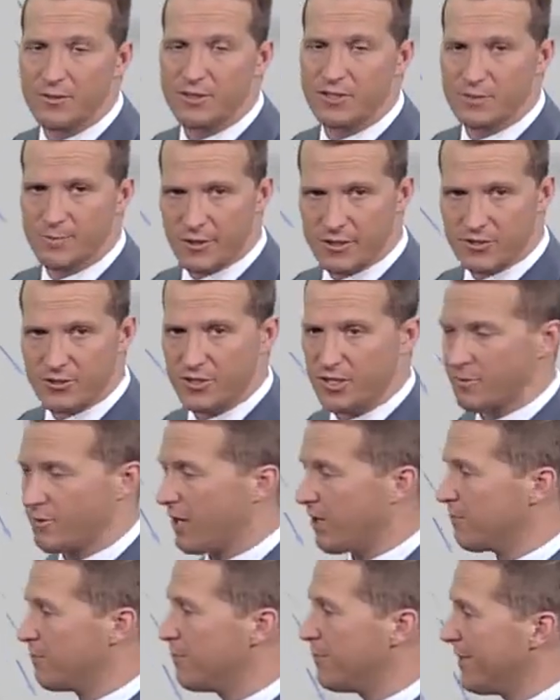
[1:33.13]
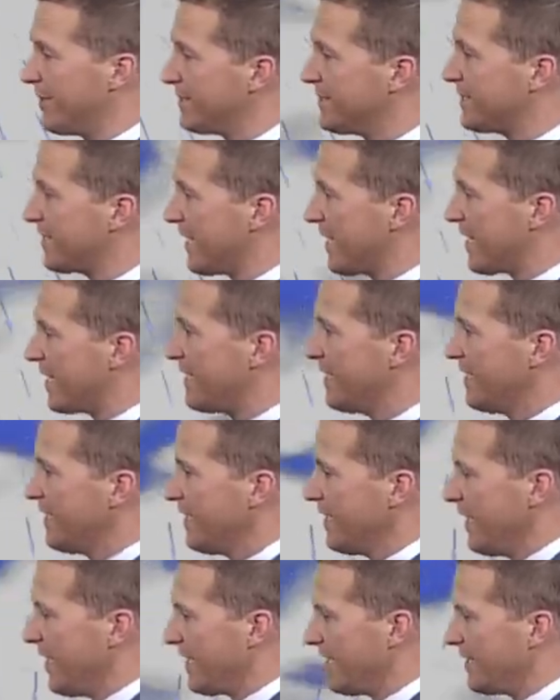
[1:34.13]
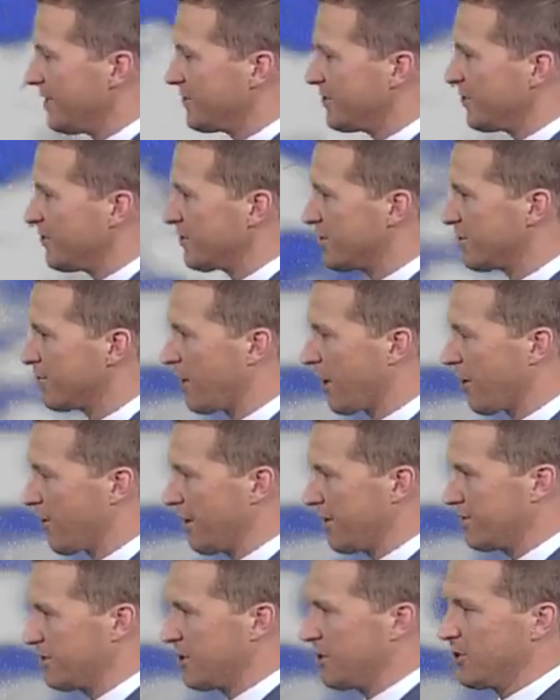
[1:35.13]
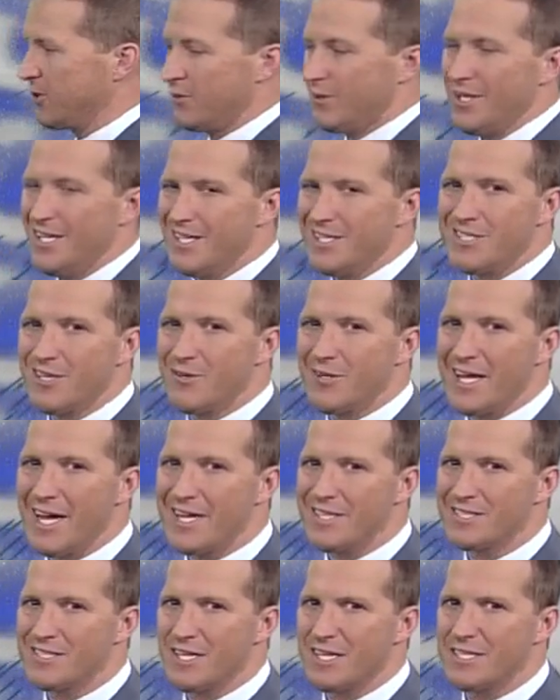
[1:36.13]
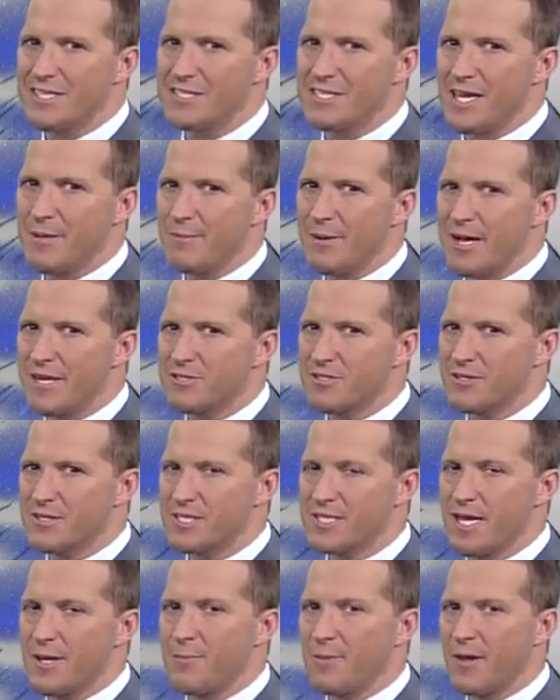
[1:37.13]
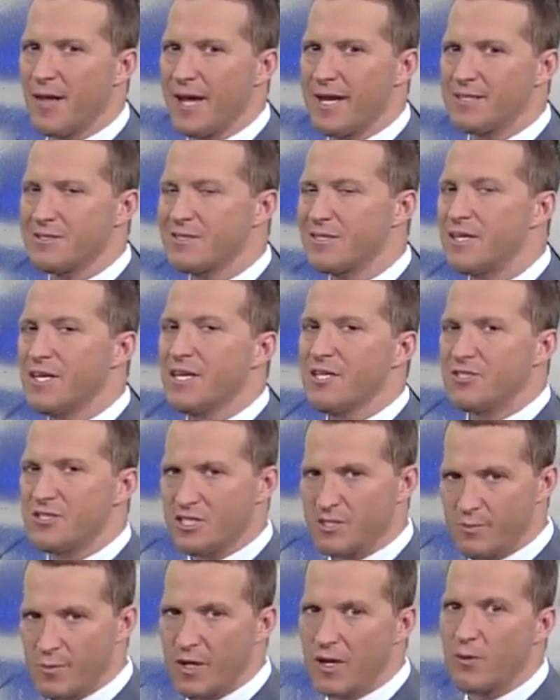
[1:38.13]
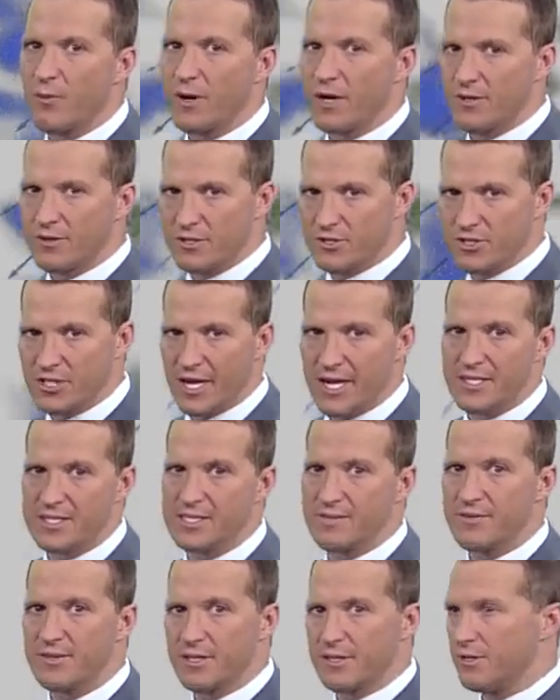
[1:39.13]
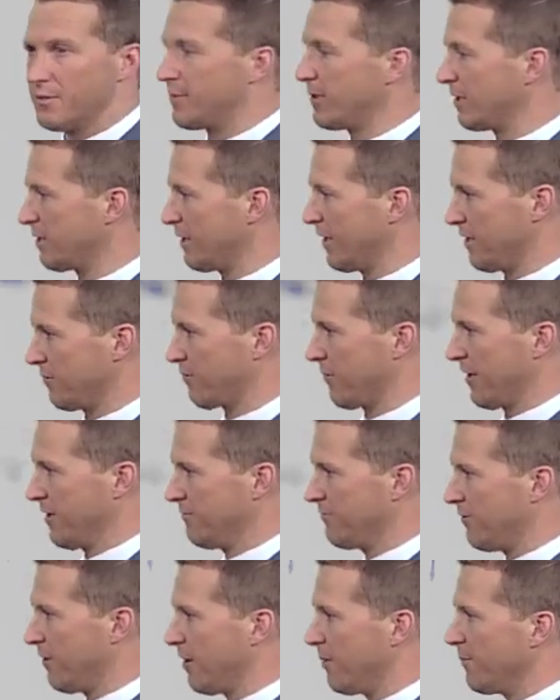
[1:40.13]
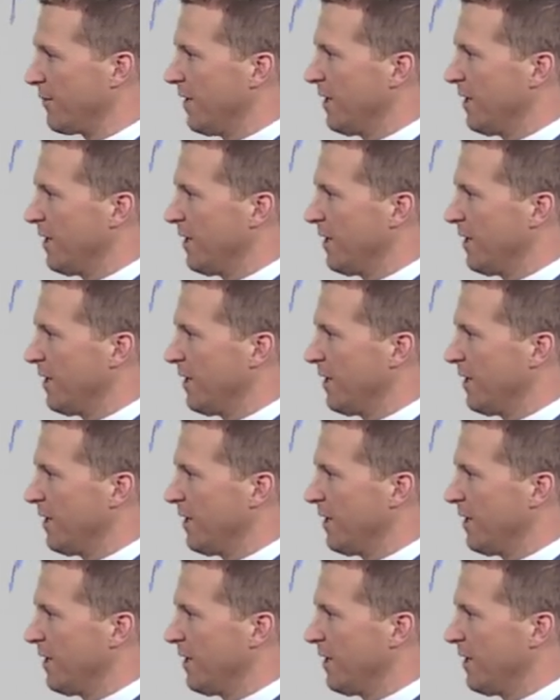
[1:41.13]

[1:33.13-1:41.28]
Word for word: especially around midday and into tomorrow afternoon. Don't cancel any St. Patrick's Day plans, just be aware of the chance of a little bit of light rainfall.